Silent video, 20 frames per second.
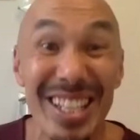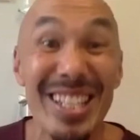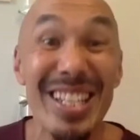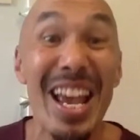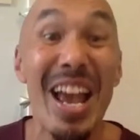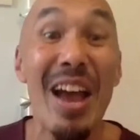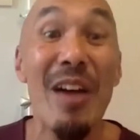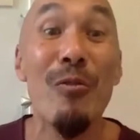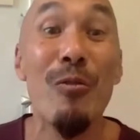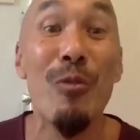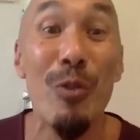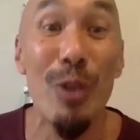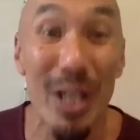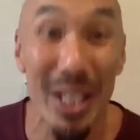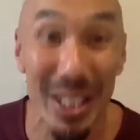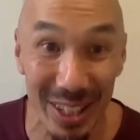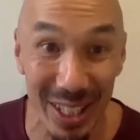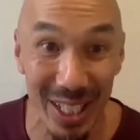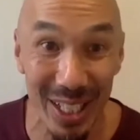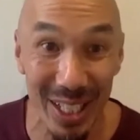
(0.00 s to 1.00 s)
is
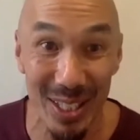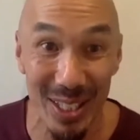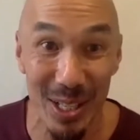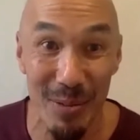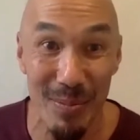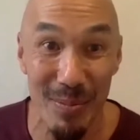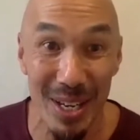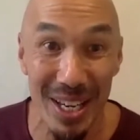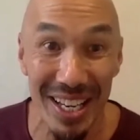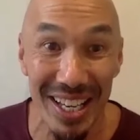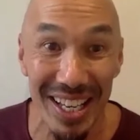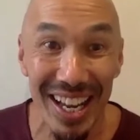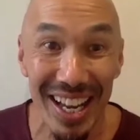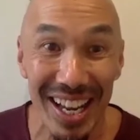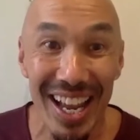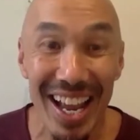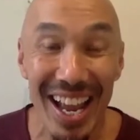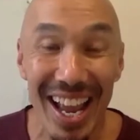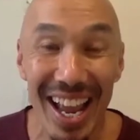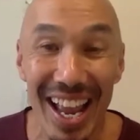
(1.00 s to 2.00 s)
everything to me.
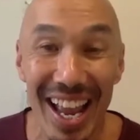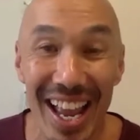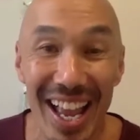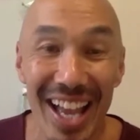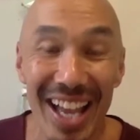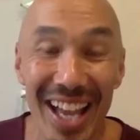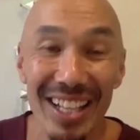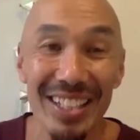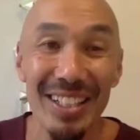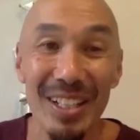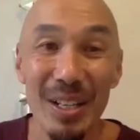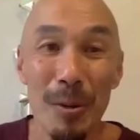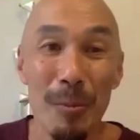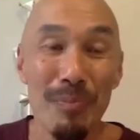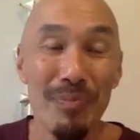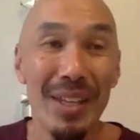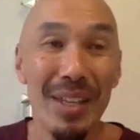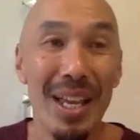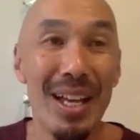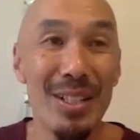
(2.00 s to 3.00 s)
And
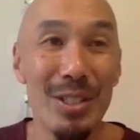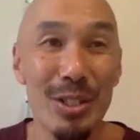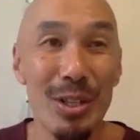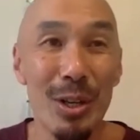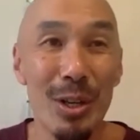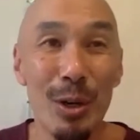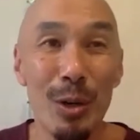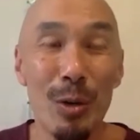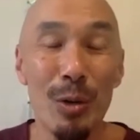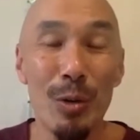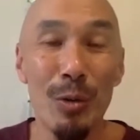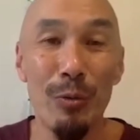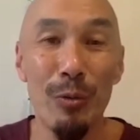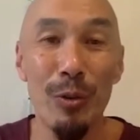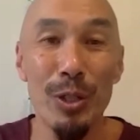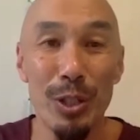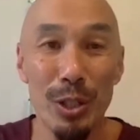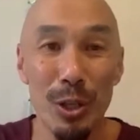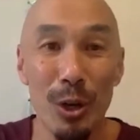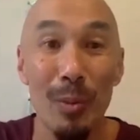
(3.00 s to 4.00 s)
so
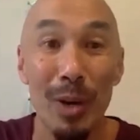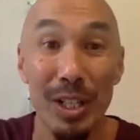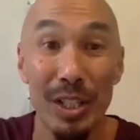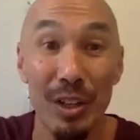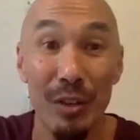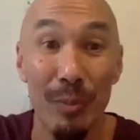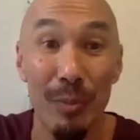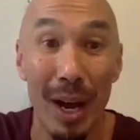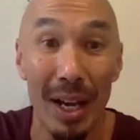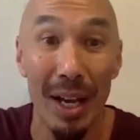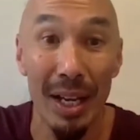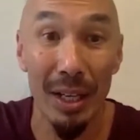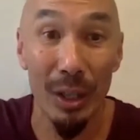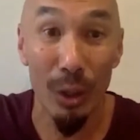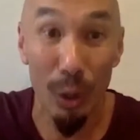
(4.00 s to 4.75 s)
for so much of my